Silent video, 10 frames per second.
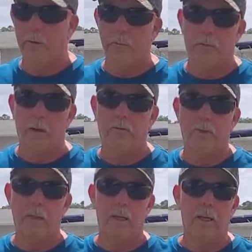on the
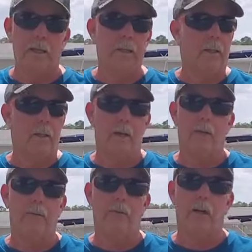mulching deck. I
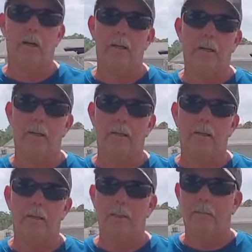haven't tried it yet,
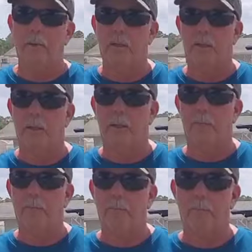but
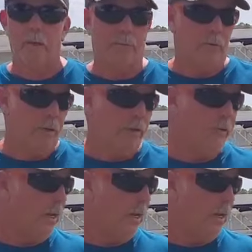for this